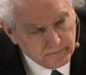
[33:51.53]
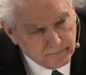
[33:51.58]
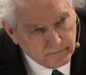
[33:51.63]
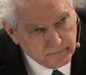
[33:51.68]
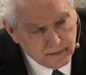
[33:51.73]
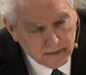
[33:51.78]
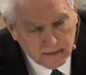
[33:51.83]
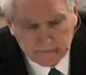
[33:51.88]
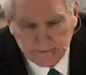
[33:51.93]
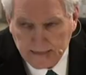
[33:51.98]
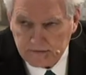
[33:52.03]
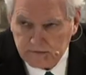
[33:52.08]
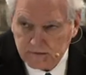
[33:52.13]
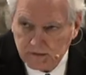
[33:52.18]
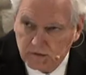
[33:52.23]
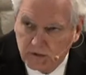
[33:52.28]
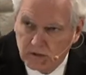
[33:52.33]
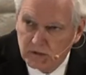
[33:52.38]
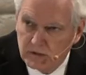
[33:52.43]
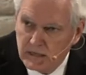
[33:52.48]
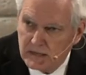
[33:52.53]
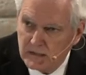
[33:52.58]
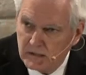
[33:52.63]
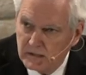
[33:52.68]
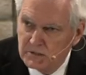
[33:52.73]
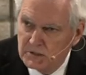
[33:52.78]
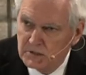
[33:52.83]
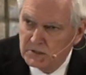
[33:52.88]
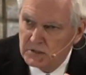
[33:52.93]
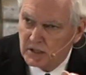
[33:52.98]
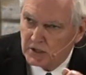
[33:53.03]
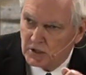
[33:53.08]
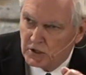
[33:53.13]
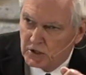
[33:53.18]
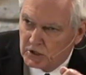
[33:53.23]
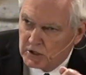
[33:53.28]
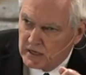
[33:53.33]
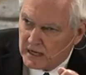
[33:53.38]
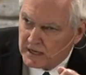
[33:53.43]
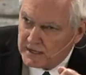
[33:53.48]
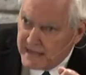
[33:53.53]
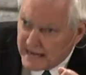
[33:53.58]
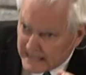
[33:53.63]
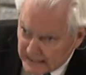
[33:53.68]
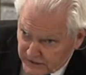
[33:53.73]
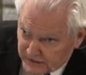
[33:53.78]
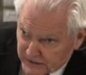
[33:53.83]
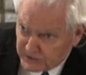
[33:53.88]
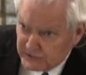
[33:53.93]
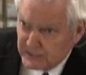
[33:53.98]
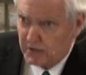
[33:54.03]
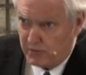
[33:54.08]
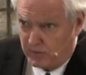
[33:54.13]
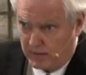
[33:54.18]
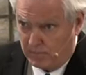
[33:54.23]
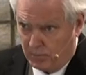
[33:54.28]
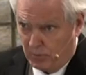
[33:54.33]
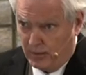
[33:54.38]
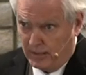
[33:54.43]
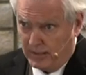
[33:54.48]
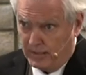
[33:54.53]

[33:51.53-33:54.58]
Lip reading: That's a necessary prayer